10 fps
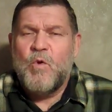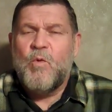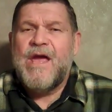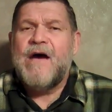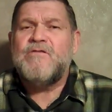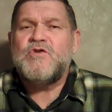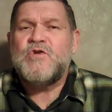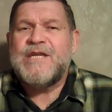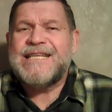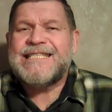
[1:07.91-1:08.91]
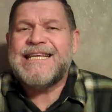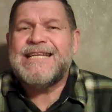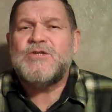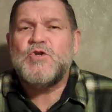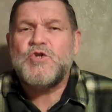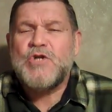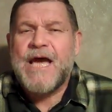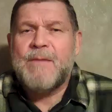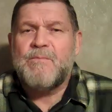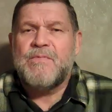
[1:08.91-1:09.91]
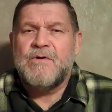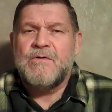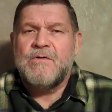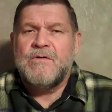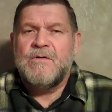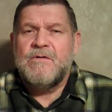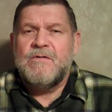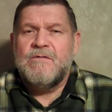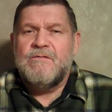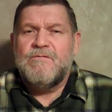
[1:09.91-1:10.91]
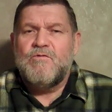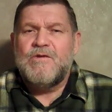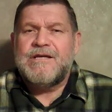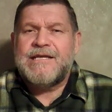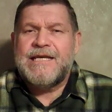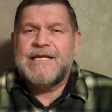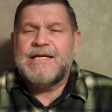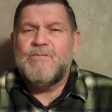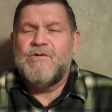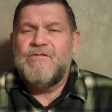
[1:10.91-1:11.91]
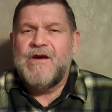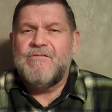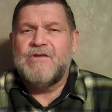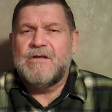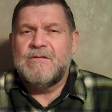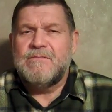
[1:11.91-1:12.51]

We have to get into shape for the kingdom of heaven.